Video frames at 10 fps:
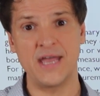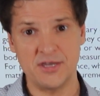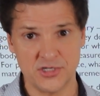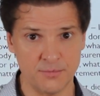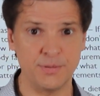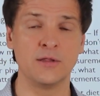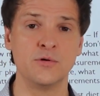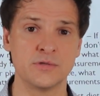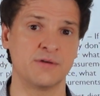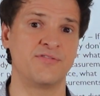they should be
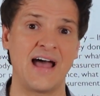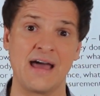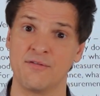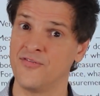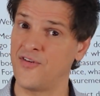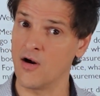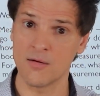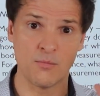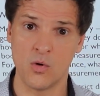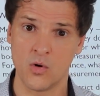losing fat far
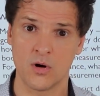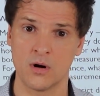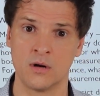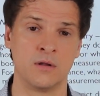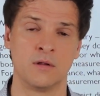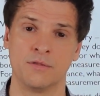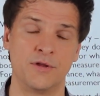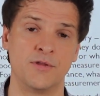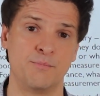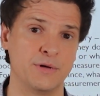more than
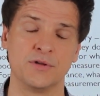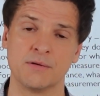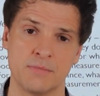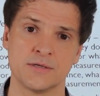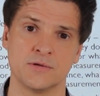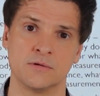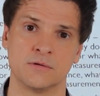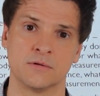they're building muscle,